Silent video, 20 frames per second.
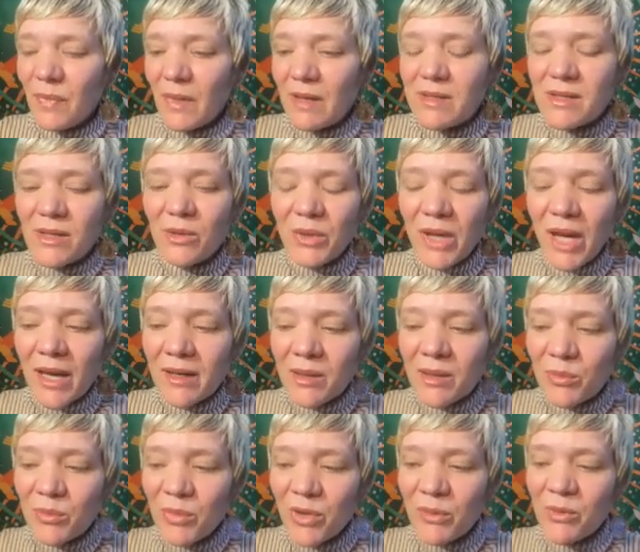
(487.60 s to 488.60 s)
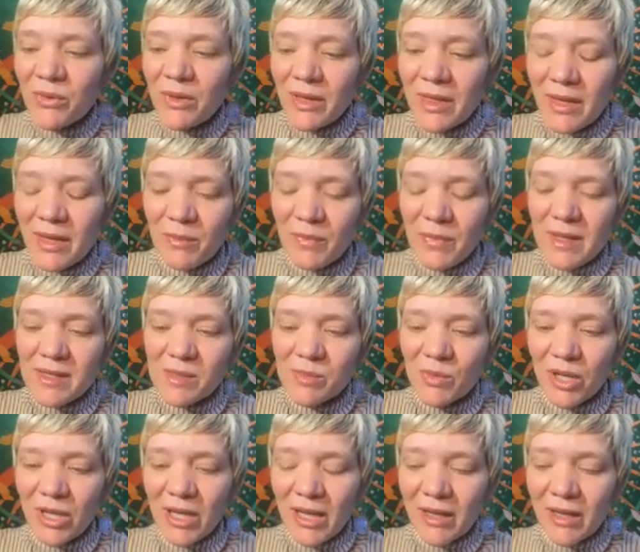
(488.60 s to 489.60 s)
So we had an appointment with him this
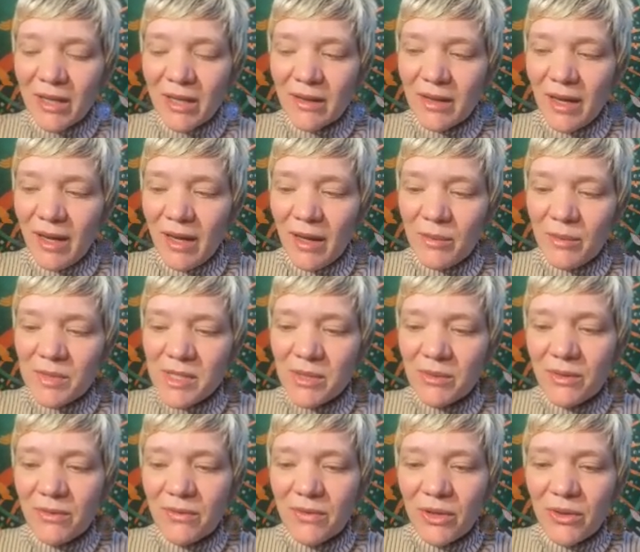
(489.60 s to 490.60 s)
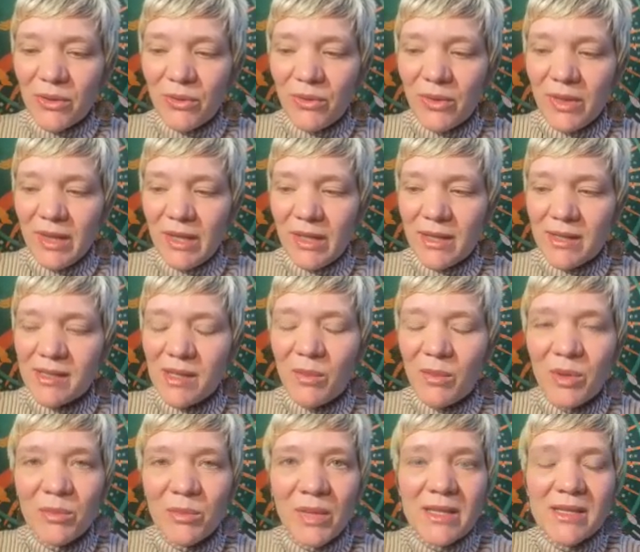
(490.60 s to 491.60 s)
morning to review the
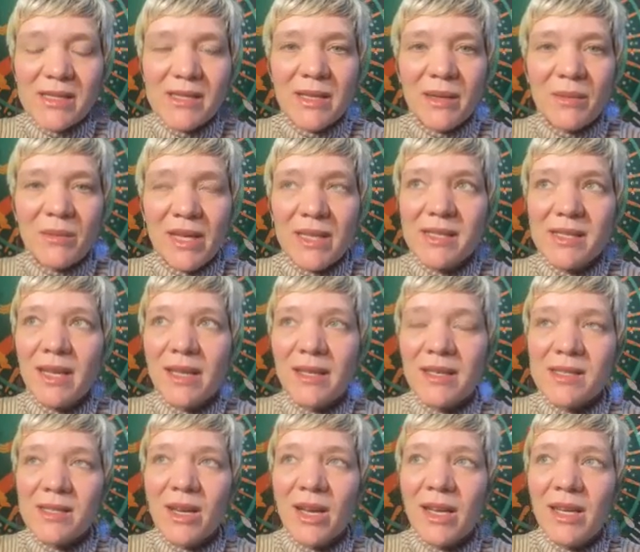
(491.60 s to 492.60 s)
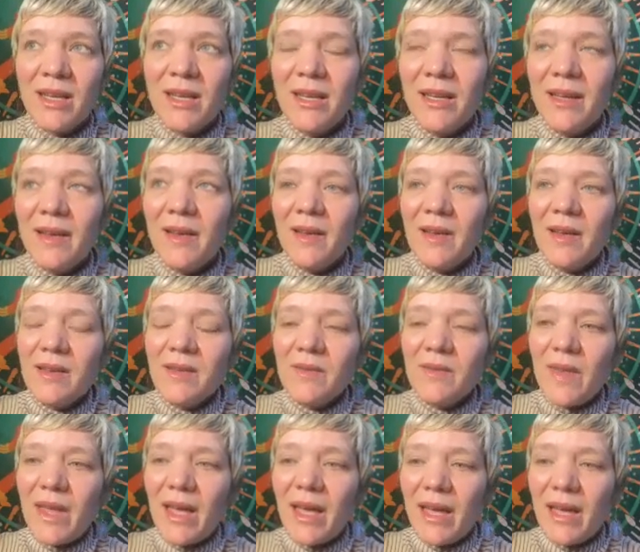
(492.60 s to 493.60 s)
supplements that my son is on.
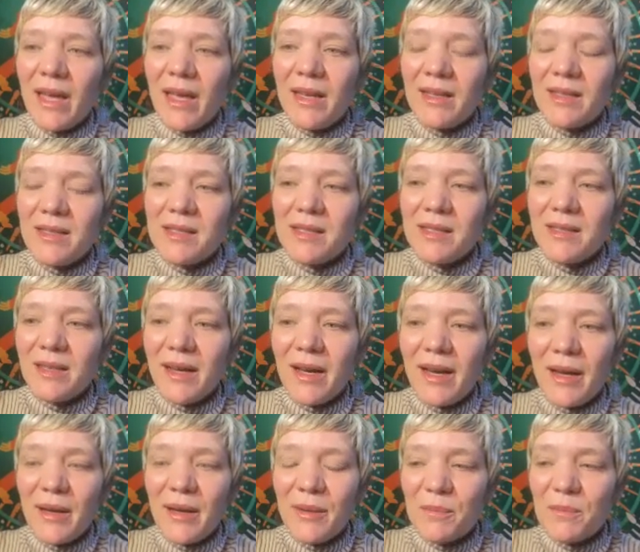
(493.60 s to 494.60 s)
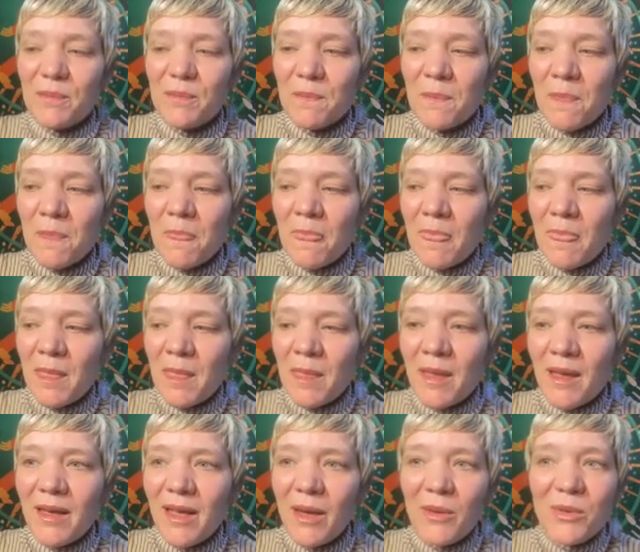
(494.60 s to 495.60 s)
And
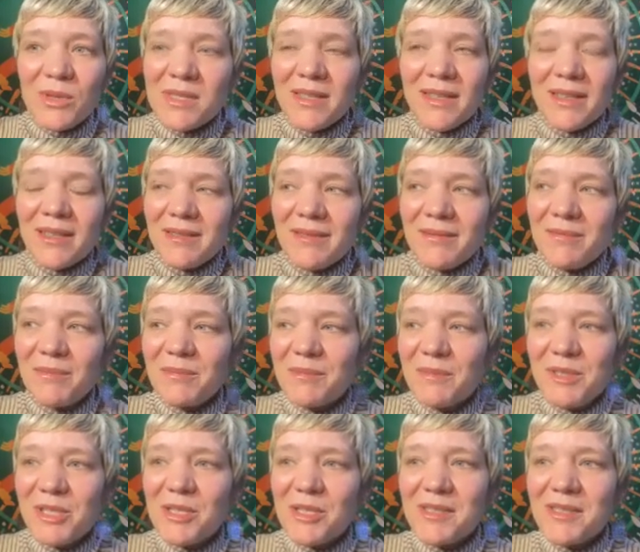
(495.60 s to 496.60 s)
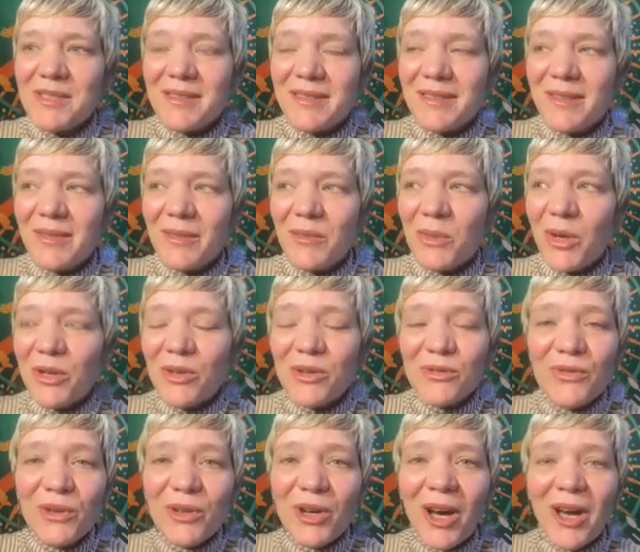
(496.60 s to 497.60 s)
it was a just
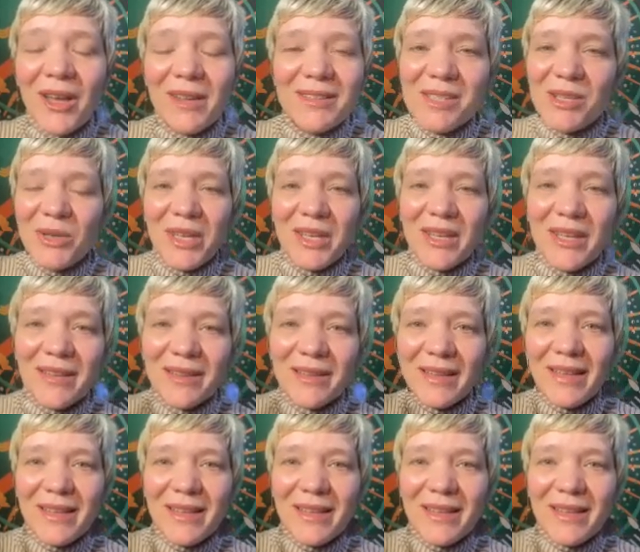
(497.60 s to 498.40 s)
wonderful call. So he'll